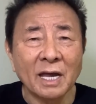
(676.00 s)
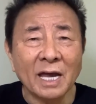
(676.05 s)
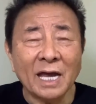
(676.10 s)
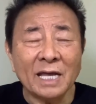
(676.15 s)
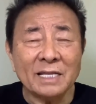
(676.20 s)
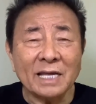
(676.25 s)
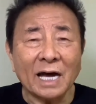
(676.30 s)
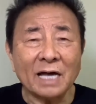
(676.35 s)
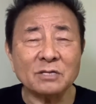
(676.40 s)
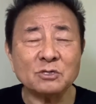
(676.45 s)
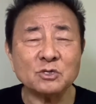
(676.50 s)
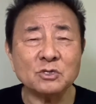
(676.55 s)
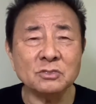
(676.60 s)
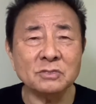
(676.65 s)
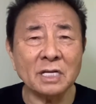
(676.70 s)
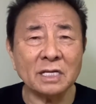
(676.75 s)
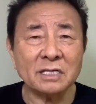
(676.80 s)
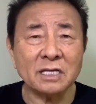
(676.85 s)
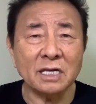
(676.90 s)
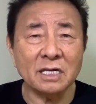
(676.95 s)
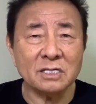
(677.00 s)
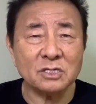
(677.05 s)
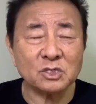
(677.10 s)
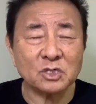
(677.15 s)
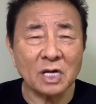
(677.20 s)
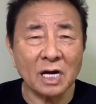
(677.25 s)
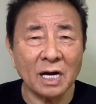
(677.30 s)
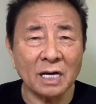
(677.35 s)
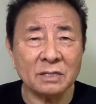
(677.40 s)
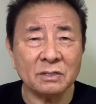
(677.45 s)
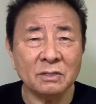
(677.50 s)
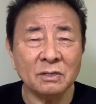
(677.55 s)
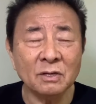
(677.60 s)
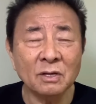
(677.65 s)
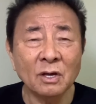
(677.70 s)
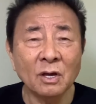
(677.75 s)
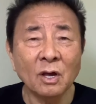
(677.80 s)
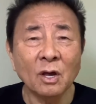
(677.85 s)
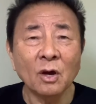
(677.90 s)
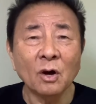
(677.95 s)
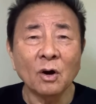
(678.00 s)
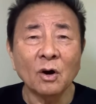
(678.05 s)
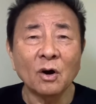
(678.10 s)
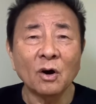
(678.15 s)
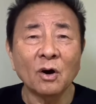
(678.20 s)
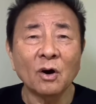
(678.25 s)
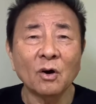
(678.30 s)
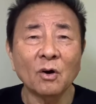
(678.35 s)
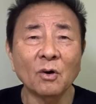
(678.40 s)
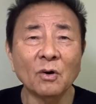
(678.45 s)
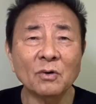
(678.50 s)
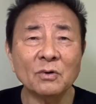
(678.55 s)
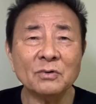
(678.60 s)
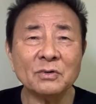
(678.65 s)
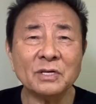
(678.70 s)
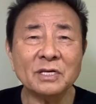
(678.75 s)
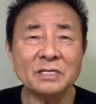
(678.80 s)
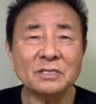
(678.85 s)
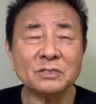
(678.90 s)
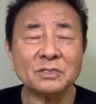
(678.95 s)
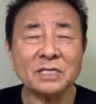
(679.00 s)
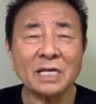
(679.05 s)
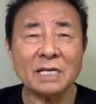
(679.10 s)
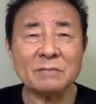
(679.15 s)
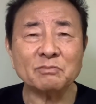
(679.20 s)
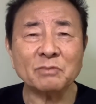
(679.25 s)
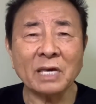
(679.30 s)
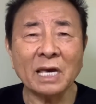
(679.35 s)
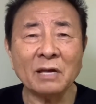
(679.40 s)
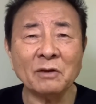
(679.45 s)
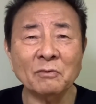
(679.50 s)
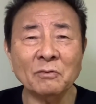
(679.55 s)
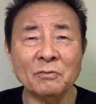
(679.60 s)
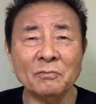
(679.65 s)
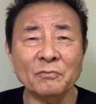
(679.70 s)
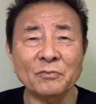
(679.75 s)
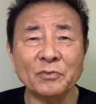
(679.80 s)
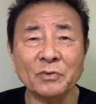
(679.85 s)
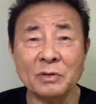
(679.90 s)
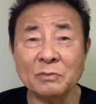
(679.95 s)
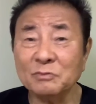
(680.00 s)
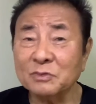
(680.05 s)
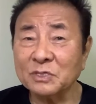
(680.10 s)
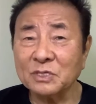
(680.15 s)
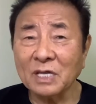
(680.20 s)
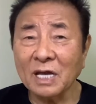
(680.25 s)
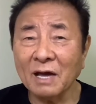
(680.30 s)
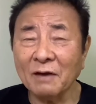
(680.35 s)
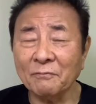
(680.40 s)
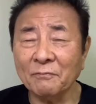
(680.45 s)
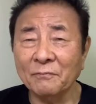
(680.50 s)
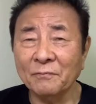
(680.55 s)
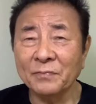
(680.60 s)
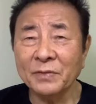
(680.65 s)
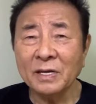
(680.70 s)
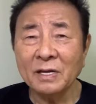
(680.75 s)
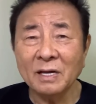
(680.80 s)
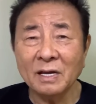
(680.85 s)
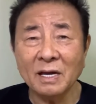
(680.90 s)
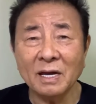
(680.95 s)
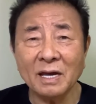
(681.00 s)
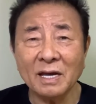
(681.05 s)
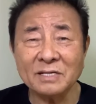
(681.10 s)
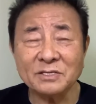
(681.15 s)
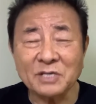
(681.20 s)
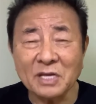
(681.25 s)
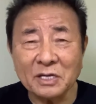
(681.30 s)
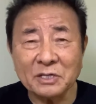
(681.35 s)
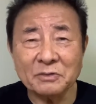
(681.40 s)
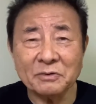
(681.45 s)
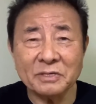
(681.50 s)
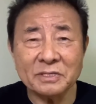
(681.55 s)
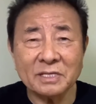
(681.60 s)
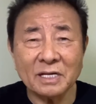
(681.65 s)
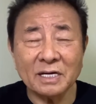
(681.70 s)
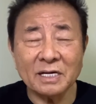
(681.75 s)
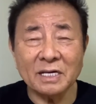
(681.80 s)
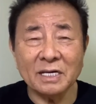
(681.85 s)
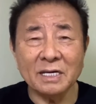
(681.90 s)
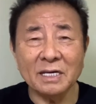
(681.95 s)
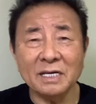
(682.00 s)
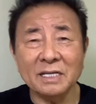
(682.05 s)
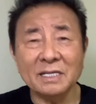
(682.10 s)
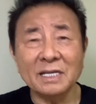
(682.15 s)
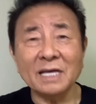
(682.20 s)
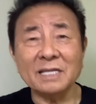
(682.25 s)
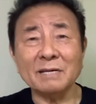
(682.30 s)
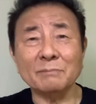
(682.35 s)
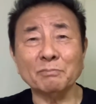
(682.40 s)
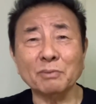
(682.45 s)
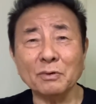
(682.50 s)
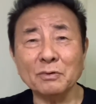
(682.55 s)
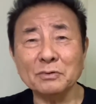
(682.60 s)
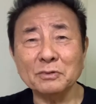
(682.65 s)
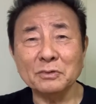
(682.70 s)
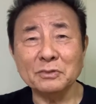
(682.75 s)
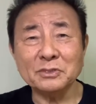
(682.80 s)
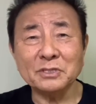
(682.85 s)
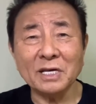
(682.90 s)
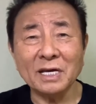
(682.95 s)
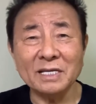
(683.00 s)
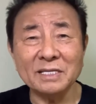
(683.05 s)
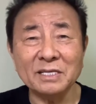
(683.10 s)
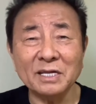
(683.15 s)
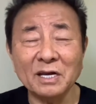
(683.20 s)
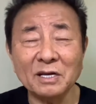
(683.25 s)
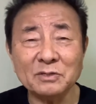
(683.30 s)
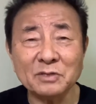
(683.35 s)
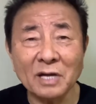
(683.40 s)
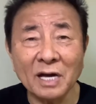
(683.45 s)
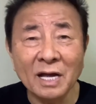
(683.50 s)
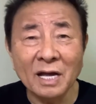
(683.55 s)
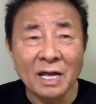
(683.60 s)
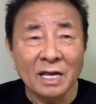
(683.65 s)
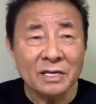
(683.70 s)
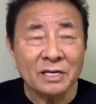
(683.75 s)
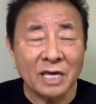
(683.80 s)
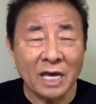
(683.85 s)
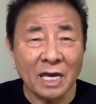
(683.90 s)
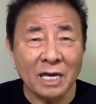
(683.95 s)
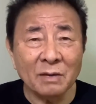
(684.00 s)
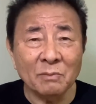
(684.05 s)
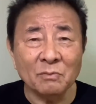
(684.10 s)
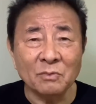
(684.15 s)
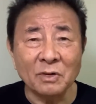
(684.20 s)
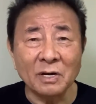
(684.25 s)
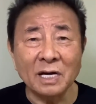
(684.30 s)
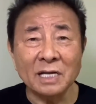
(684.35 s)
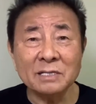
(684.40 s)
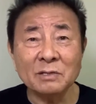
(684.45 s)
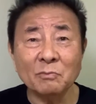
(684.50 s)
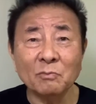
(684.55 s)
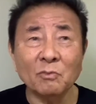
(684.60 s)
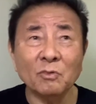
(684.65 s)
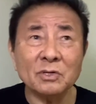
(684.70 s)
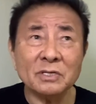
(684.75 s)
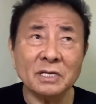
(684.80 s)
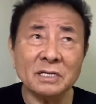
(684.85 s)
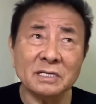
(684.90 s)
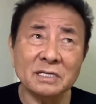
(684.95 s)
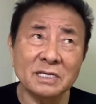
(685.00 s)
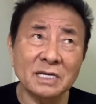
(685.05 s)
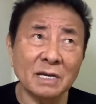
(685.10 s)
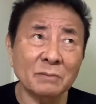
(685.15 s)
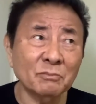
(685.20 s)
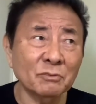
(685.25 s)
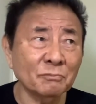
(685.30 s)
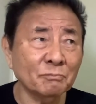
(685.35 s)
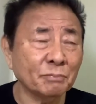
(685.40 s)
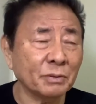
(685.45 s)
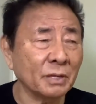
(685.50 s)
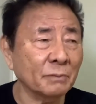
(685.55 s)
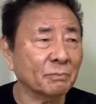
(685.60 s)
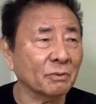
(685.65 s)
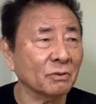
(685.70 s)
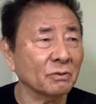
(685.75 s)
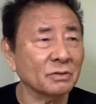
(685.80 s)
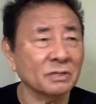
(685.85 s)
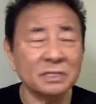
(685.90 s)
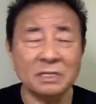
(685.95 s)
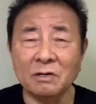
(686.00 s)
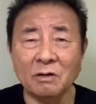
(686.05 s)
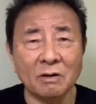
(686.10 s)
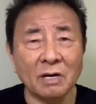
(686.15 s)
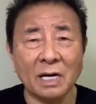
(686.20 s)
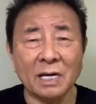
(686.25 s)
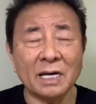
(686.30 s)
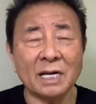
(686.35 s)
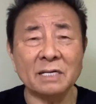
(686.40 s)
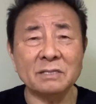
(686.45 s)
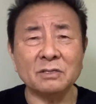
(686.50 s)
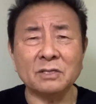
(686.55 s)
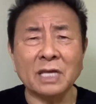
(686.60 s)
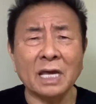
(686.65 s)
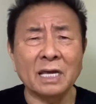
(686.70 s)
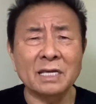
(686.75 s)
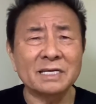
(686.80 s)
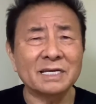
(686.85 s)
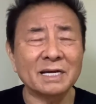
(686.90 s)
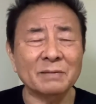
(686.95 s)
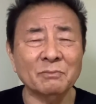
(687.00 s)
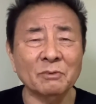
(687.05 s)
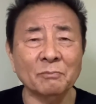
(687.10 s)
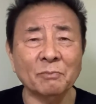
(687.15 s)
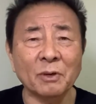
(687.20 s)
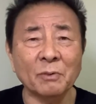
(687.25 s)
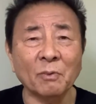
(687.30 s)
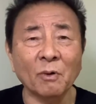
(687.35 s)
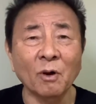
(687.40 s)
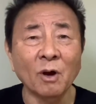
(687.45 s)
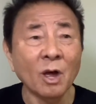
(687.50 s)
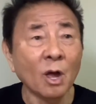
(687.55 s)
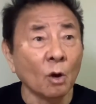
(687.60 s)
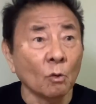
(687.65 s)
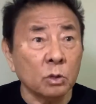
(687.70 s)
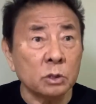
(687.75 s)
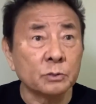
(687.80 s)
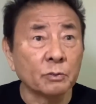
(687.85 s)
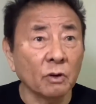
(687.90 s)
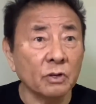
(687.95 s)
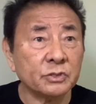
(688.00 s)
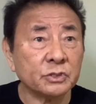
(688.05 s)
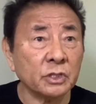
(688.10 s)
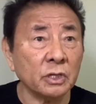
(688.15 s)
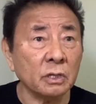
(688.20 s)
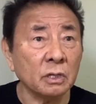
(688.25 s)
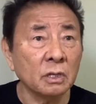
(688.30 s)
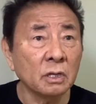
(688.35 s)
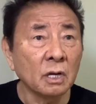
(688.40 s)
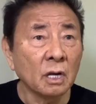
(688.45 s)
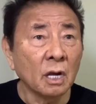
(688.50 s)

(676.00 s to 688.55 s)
And as soon as he started, all his staff, Canon Film staff, secretary, another producer, director came, and more than 11 people, around 10, 11 people was watching.